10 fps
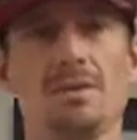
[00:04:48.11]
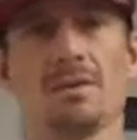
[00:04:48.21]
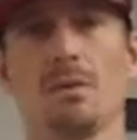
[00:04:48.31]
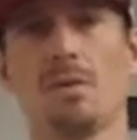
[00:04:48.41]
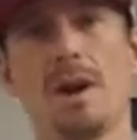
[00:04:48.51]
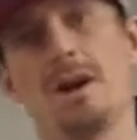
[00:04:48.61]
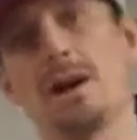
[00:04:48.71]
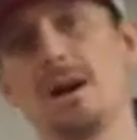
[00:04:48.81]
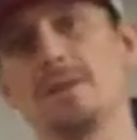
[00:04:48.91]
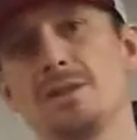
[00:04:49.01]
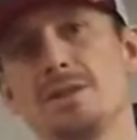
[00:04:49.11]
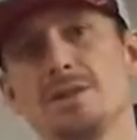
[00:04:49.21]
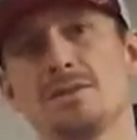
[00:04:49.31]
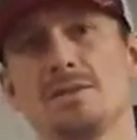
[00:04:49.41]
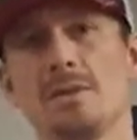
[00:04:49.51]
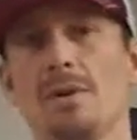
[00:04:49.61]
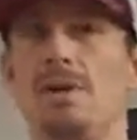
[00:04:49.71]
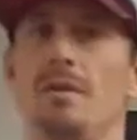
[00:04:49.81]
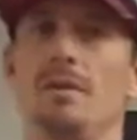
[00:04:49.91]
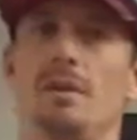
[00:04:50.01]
so why not just snort it,